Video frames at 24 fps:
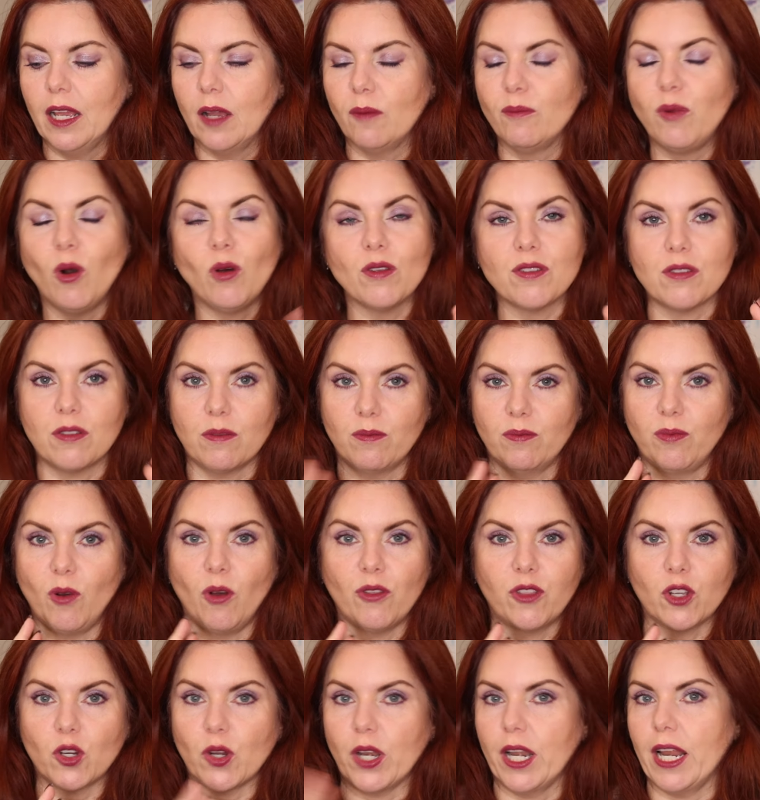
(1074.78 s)
both
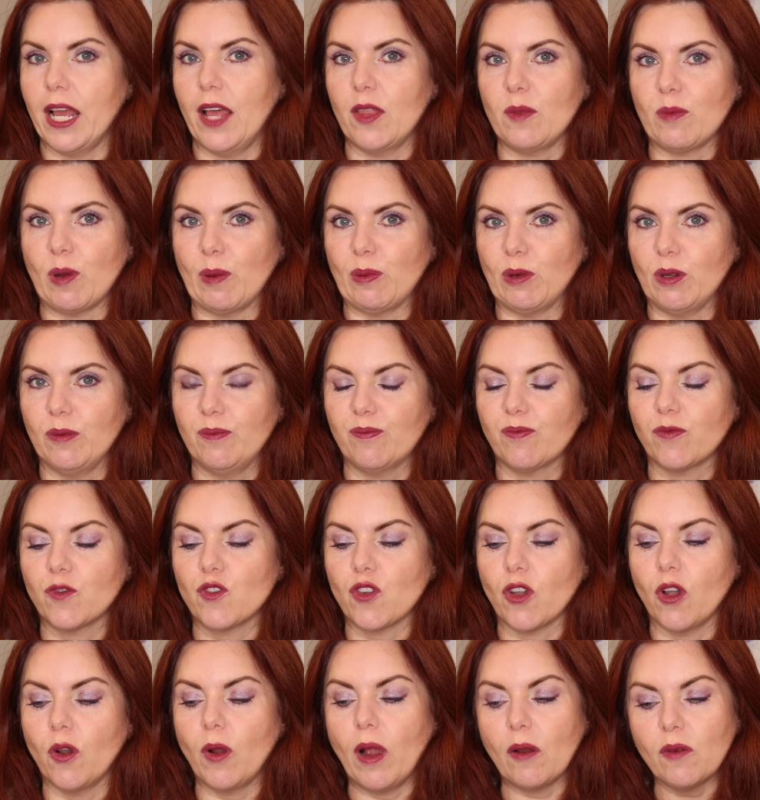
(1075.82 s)
the green and the purple.
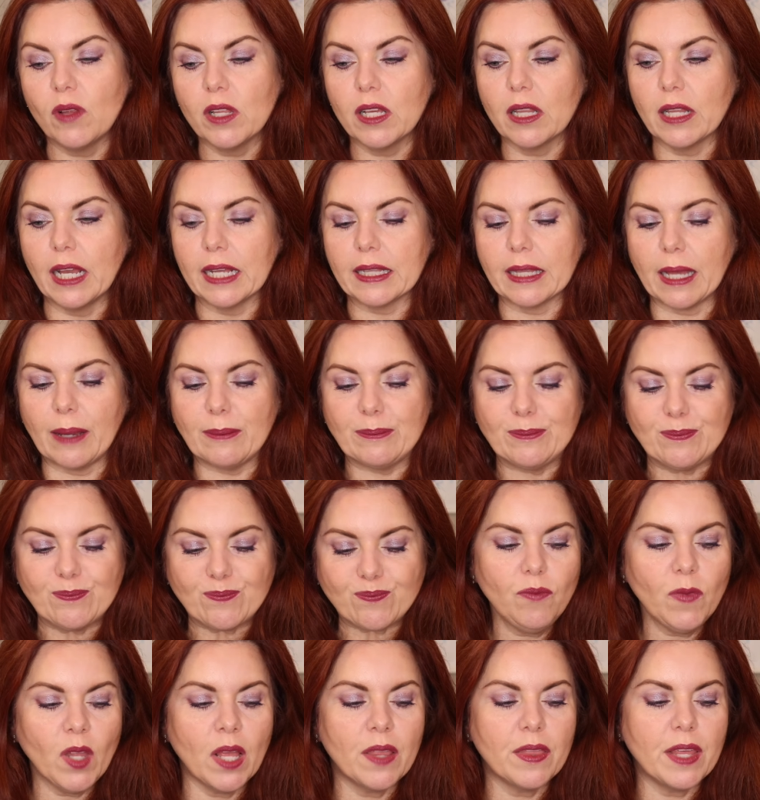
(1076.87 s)
So I really like that.
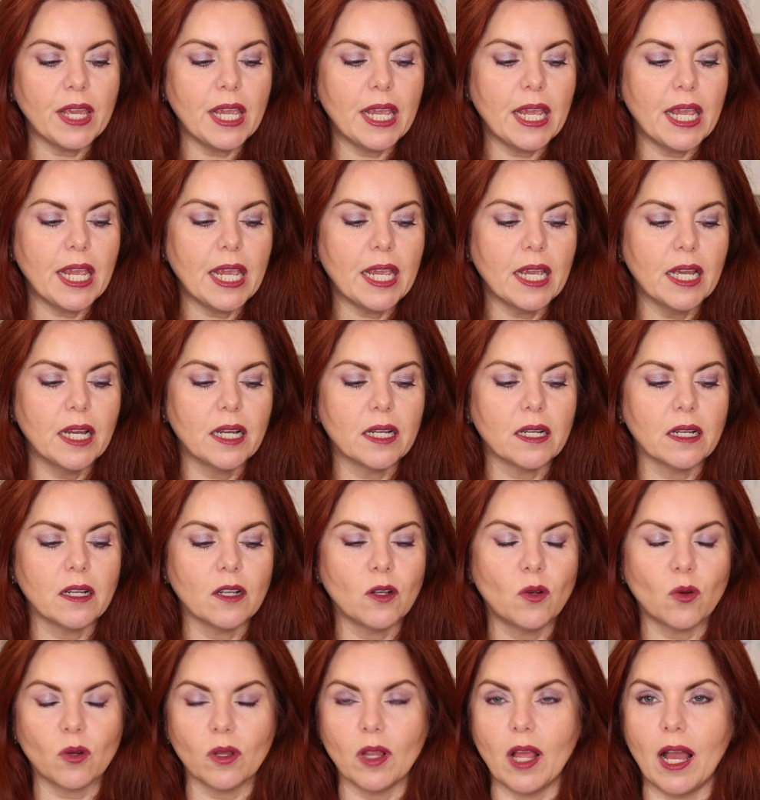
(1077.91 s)
The
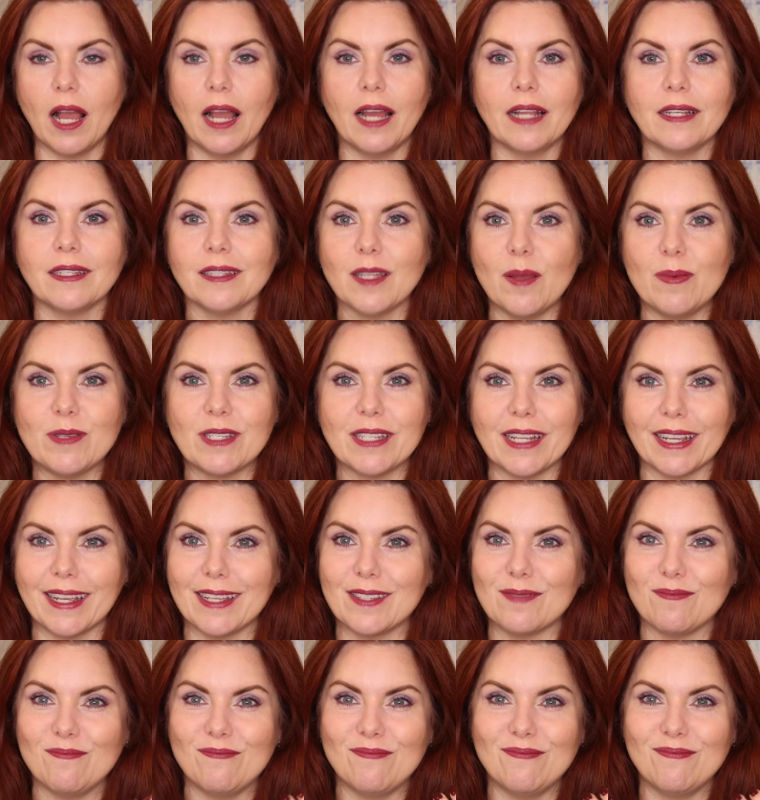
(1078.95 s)
Guerlain lipstick
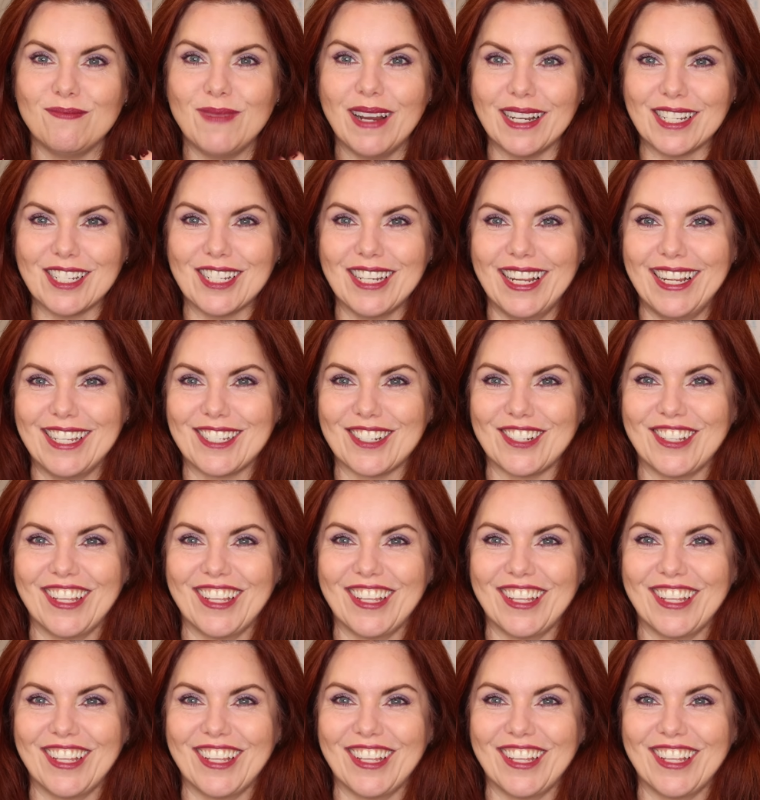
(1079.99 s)
is much nicer